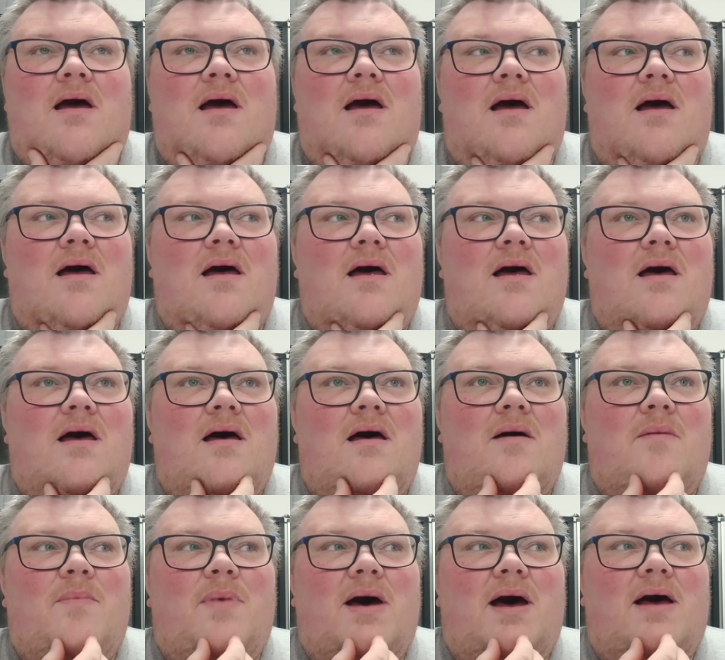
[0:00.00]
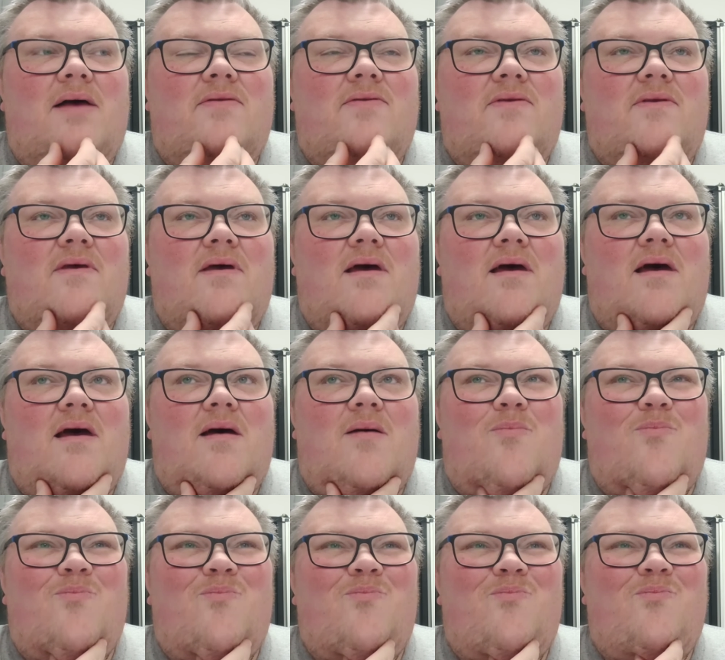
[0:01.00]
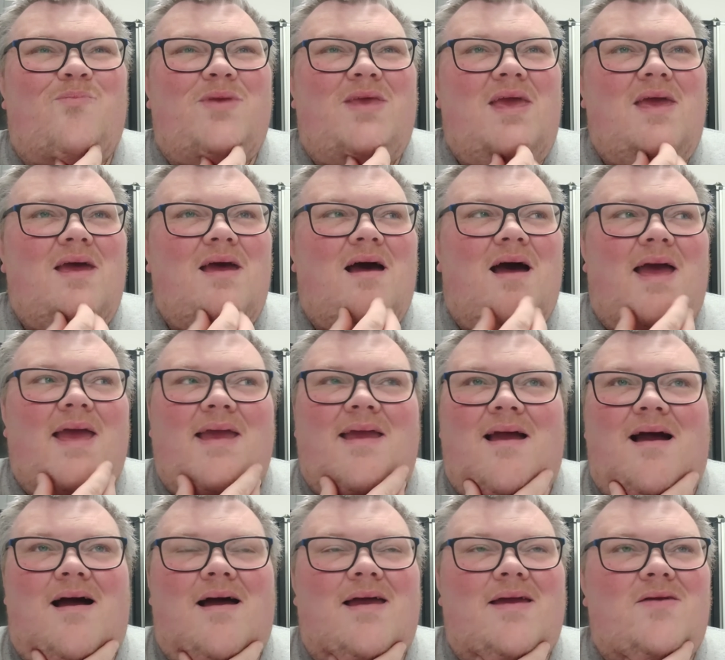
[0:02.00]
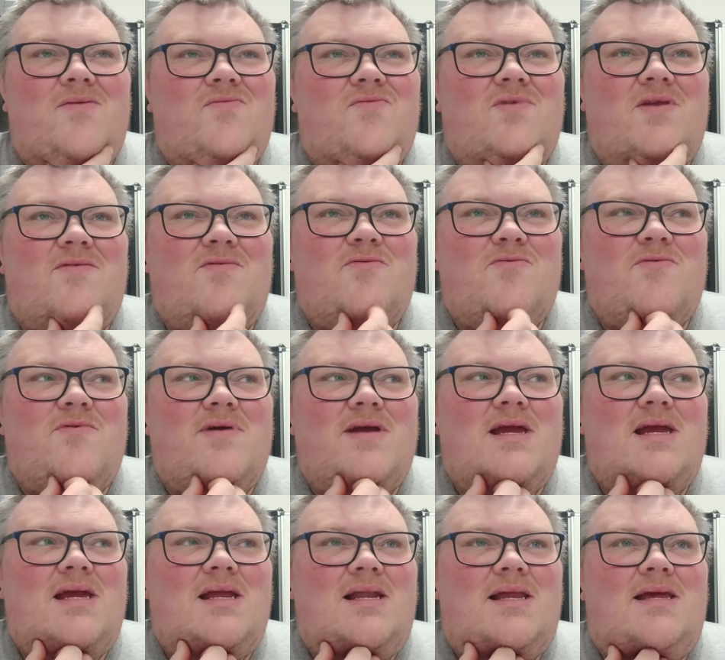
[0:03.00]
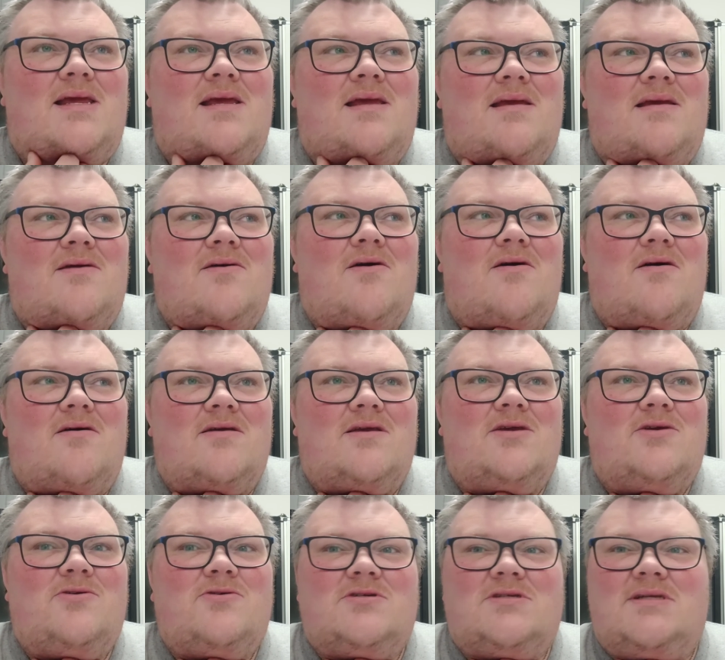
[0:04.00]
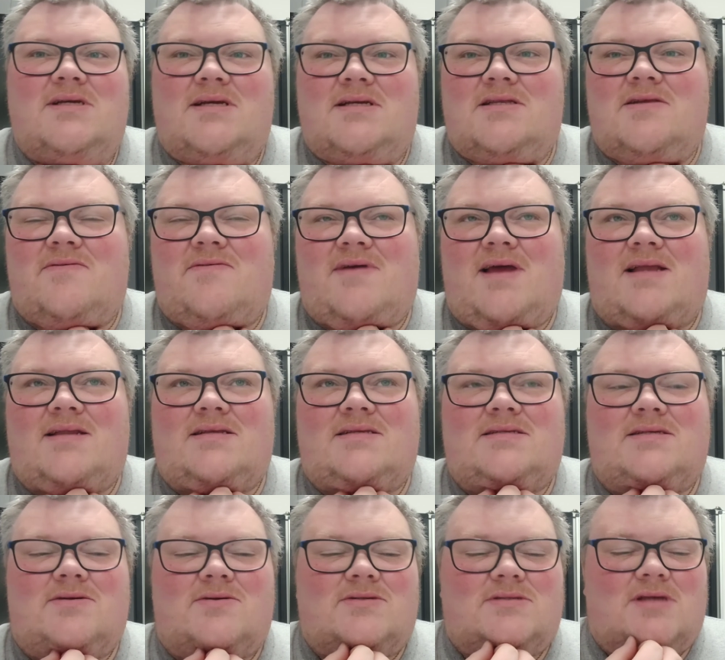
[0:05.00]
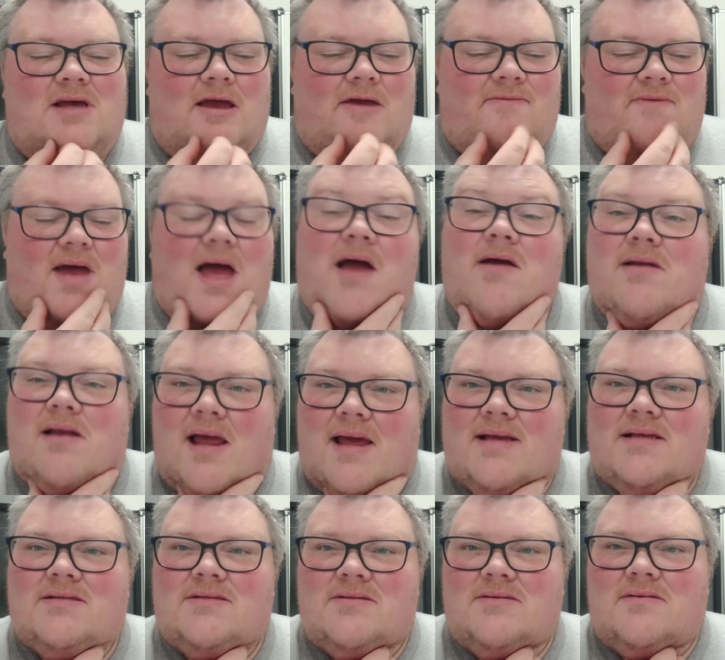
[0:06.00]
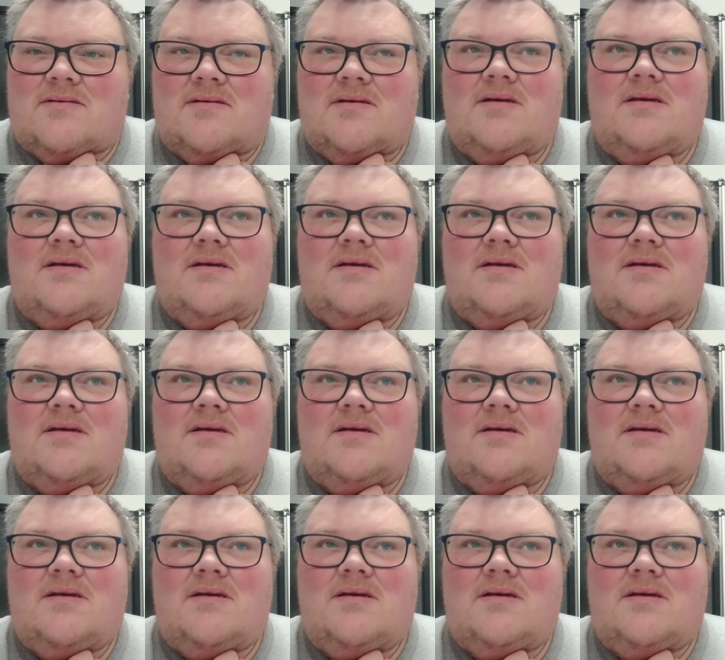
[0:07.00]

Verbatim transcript: Yeah, I've never really got hugely into fantasy or sci-fi. I'd like to.